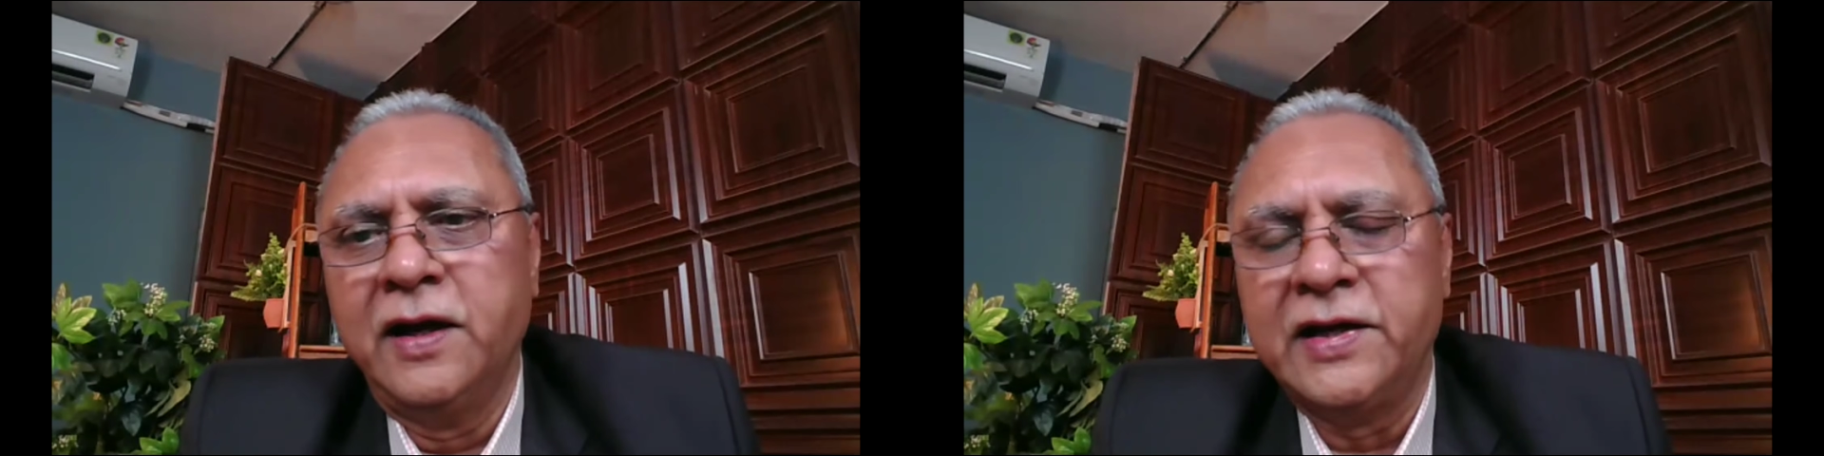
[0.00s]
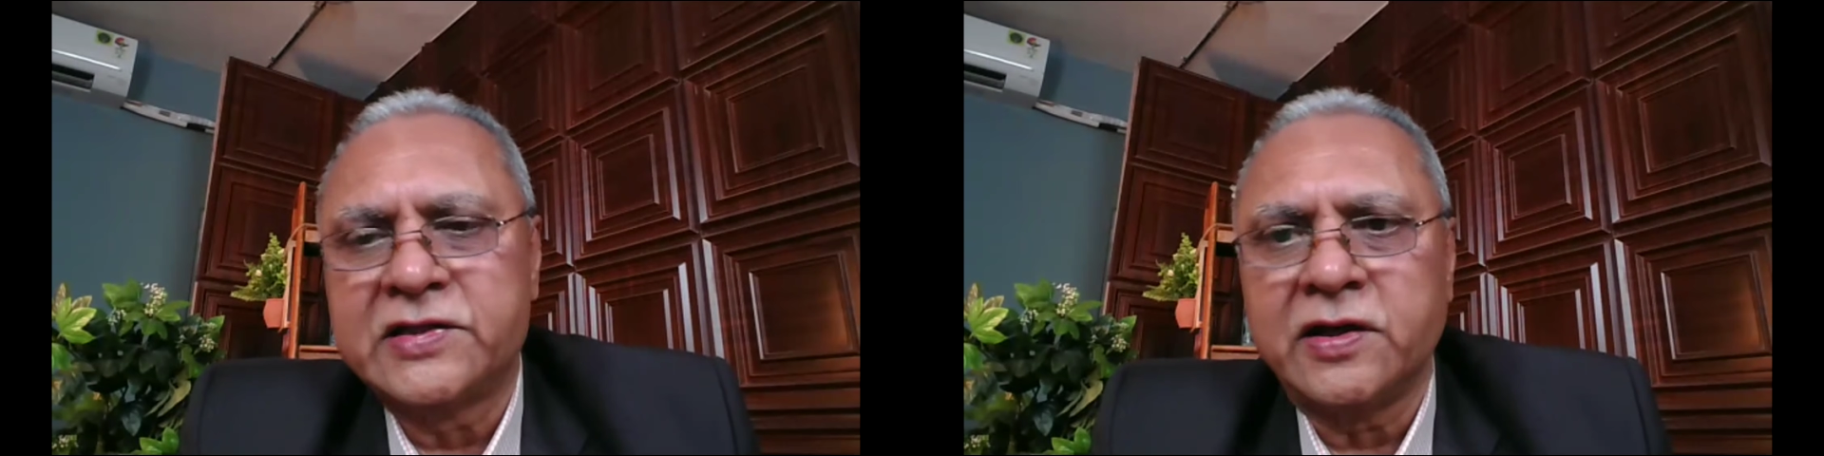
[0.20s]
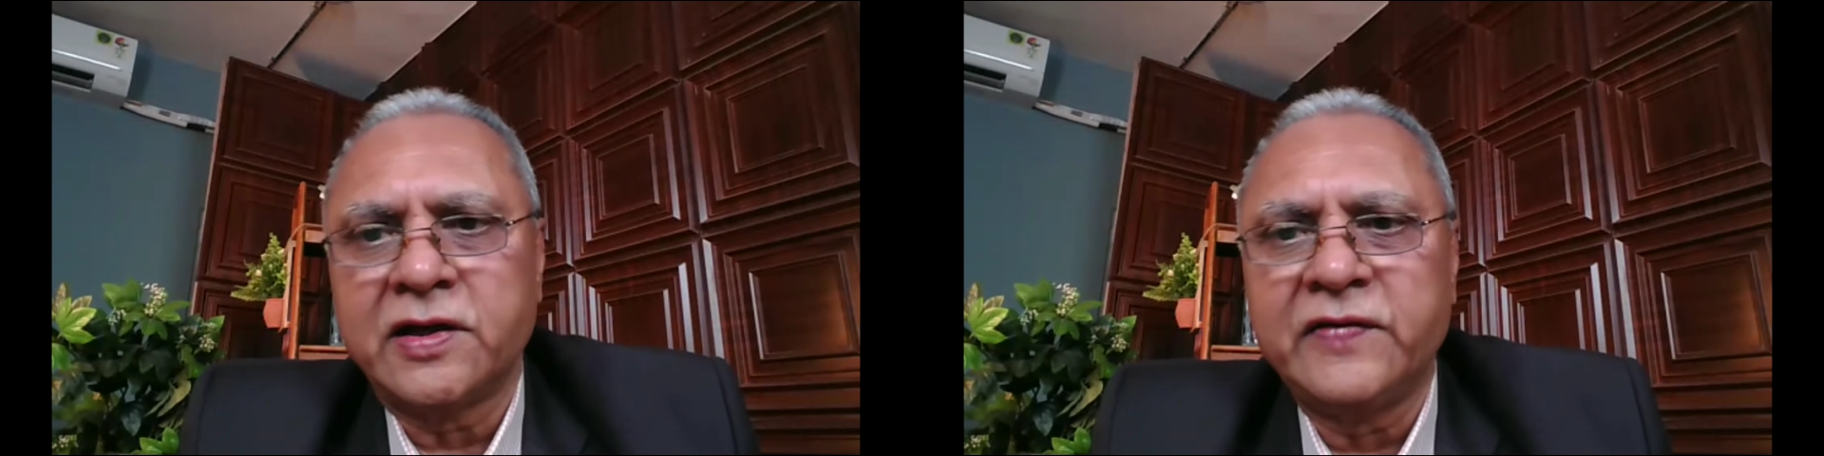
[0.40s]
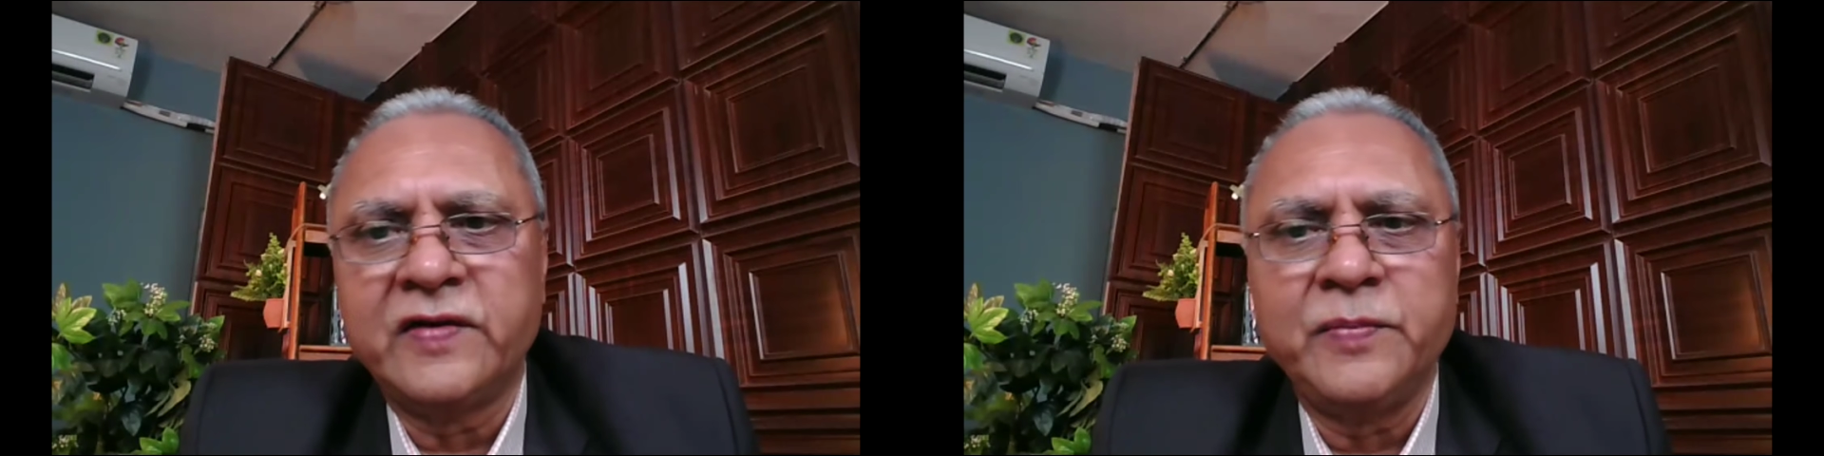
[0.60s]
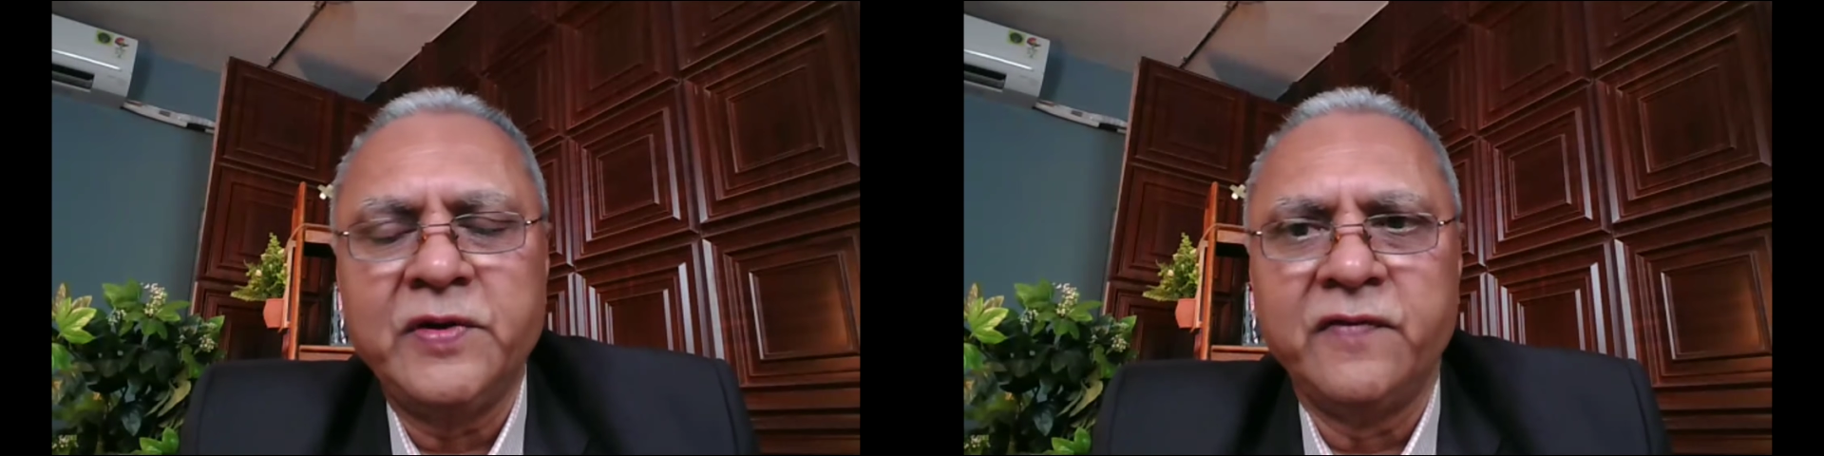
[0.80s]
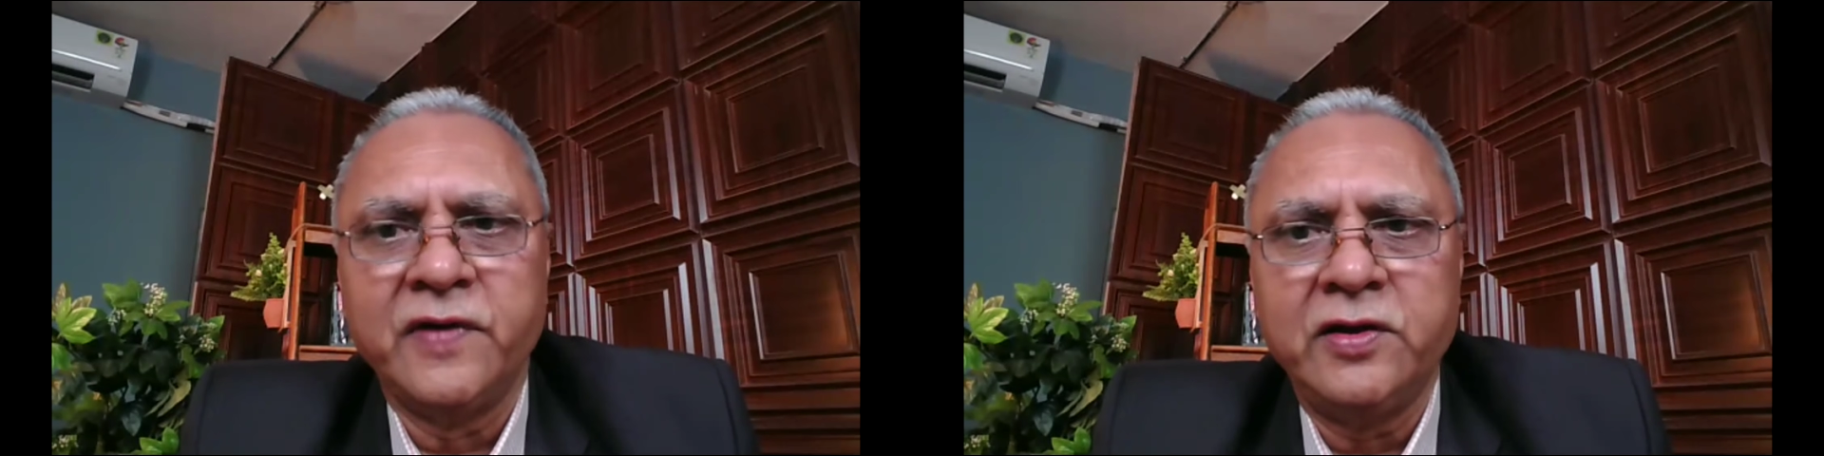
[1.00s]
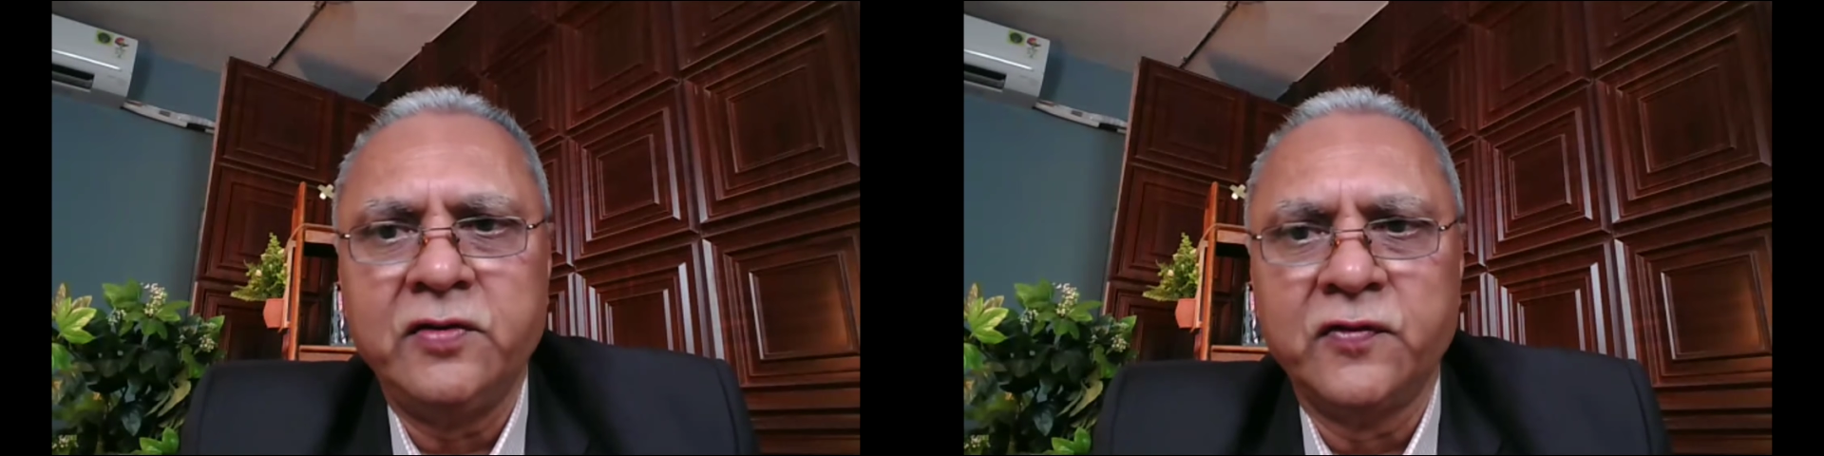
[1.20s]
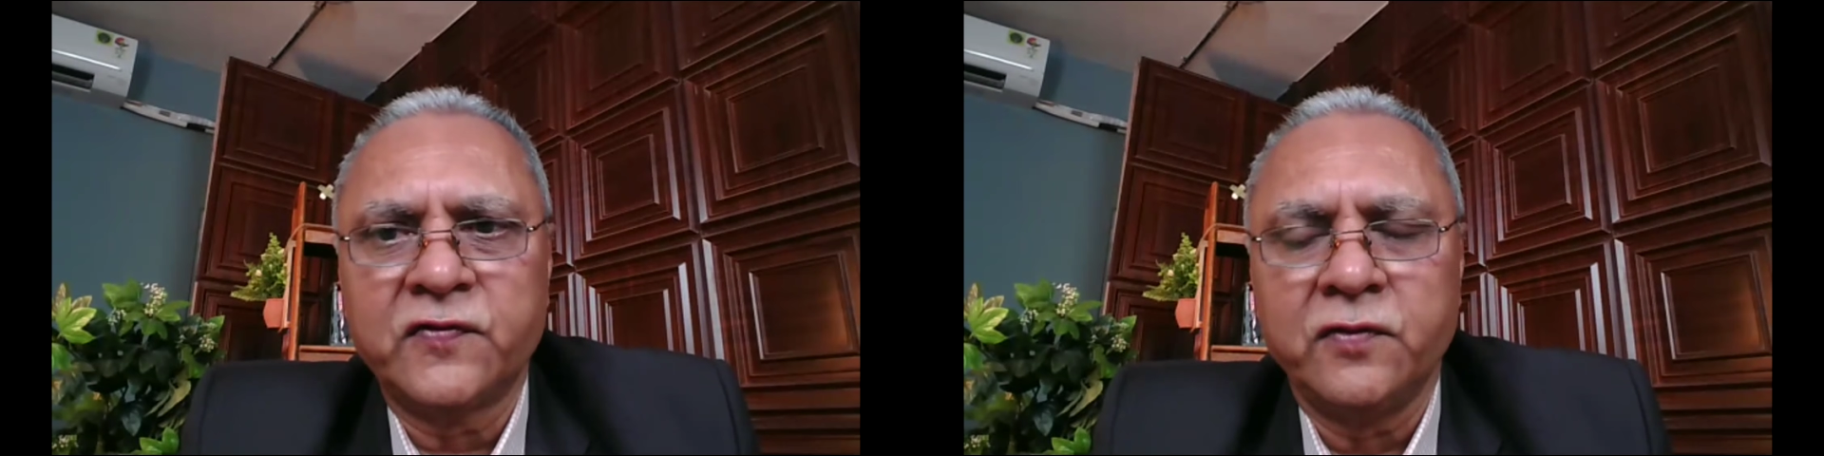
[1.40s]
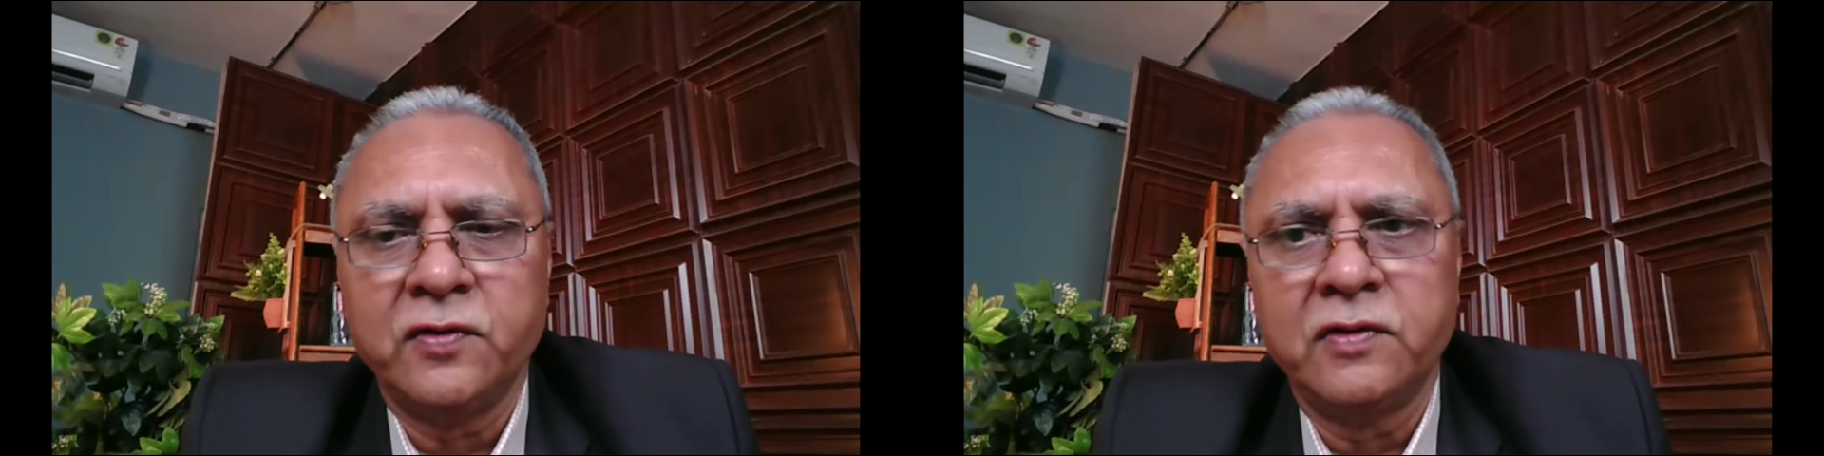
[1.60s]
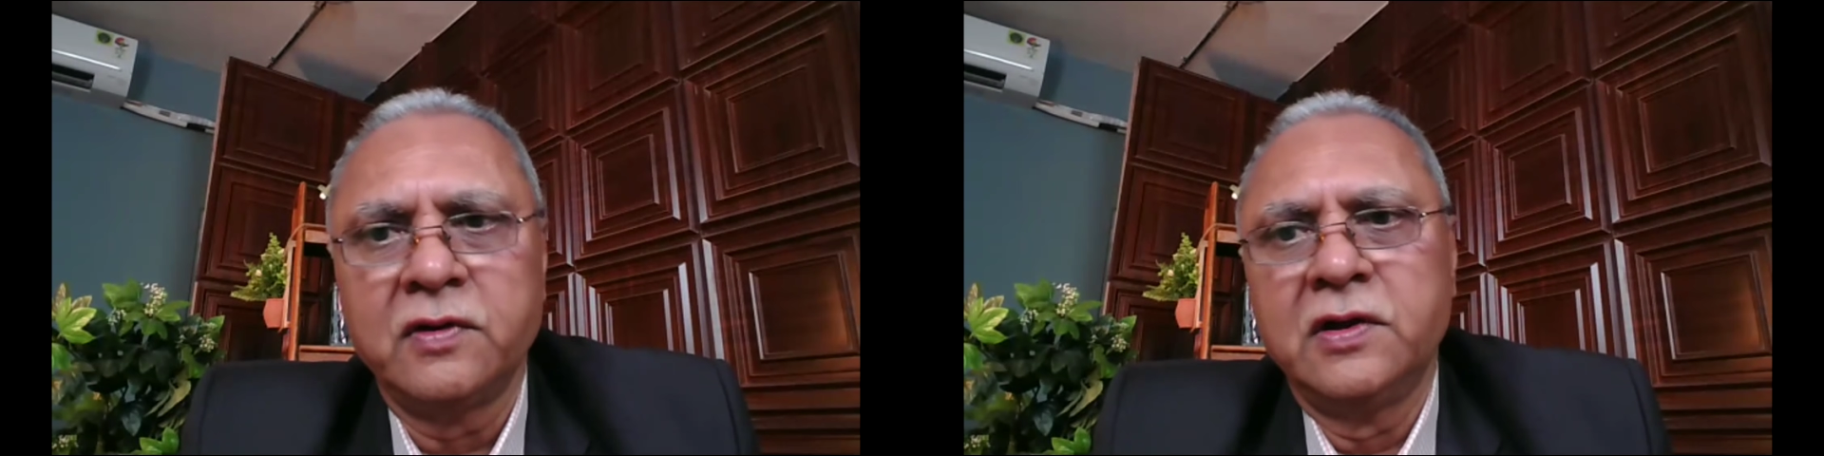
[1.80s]
HR, it will be very
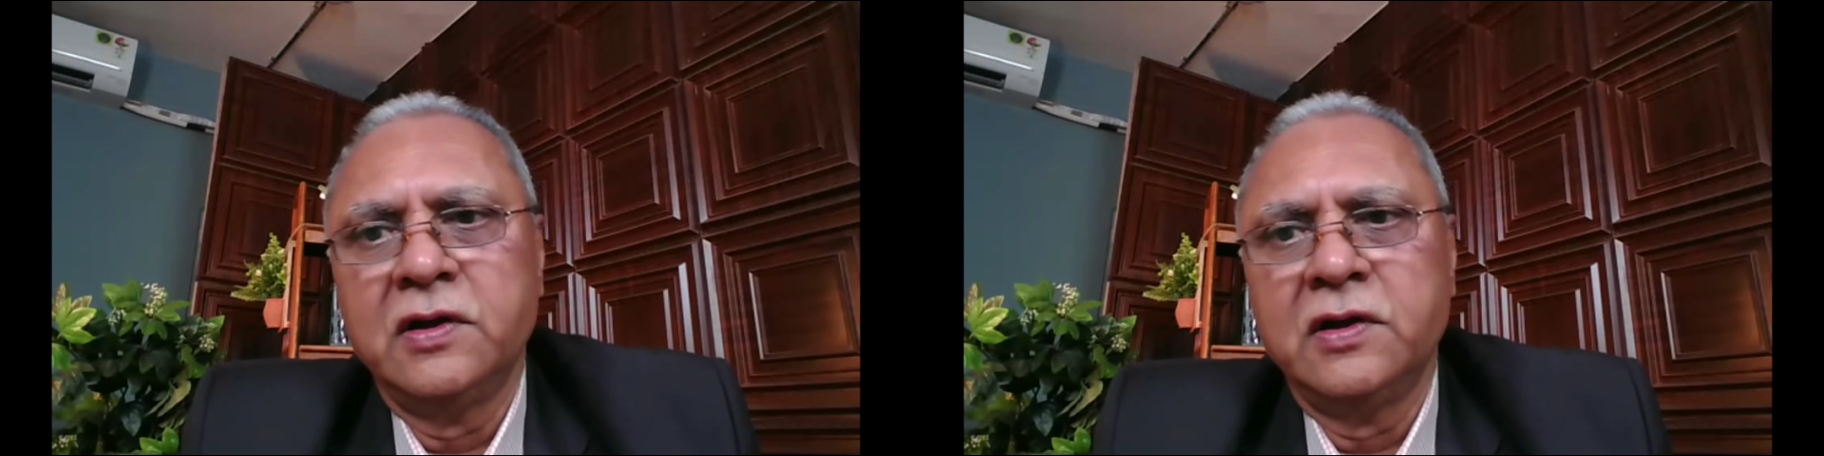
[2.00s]
useful.